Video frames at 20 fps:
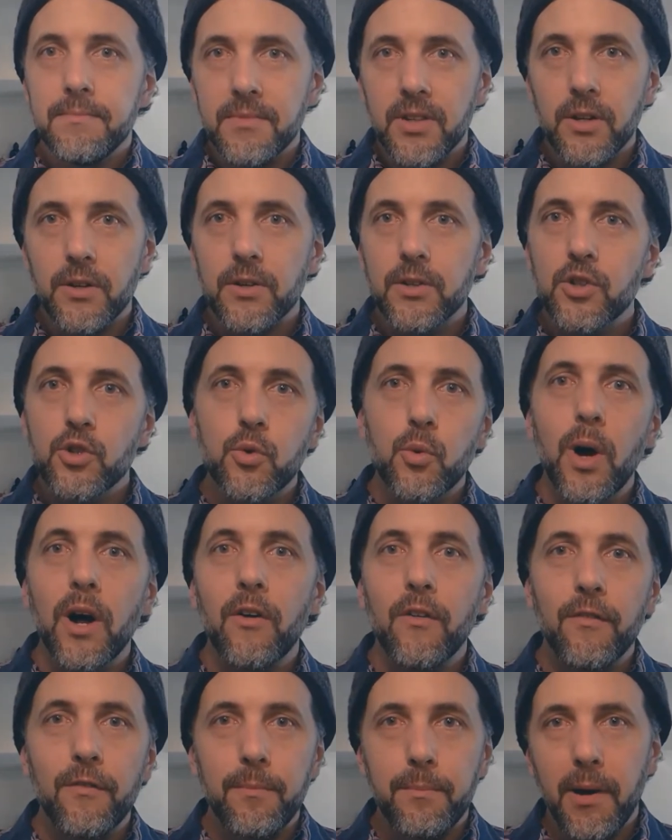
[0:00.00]
a
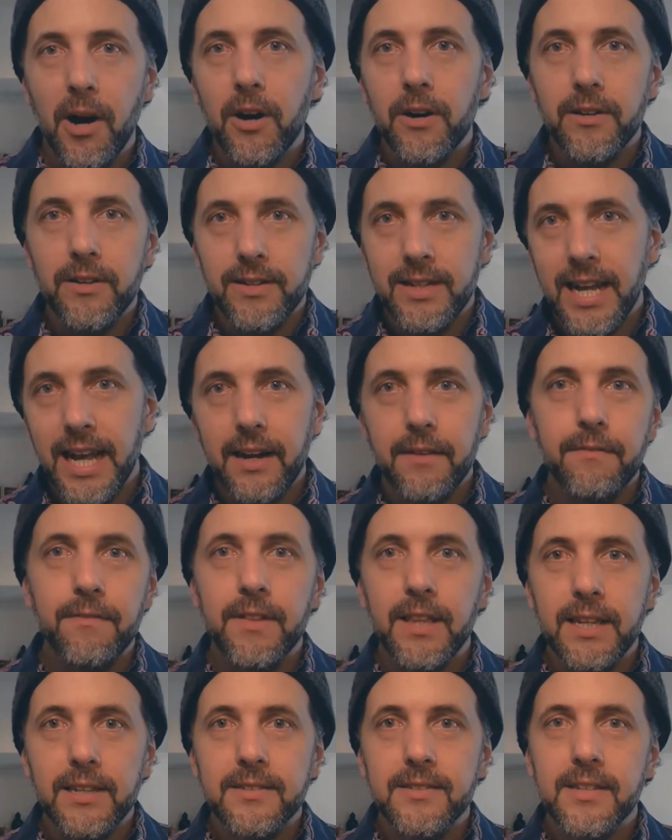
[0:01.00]
12-part
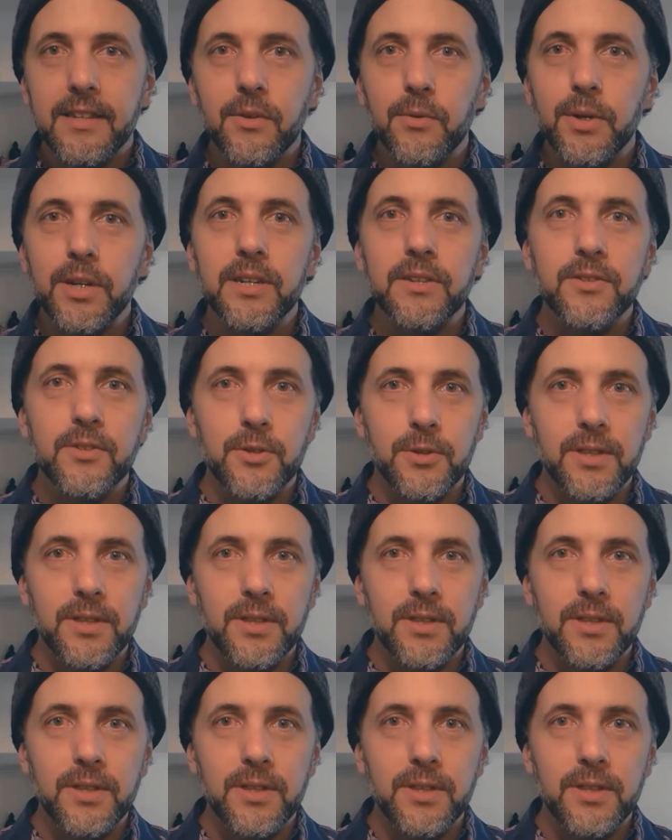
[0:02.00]
Netflix series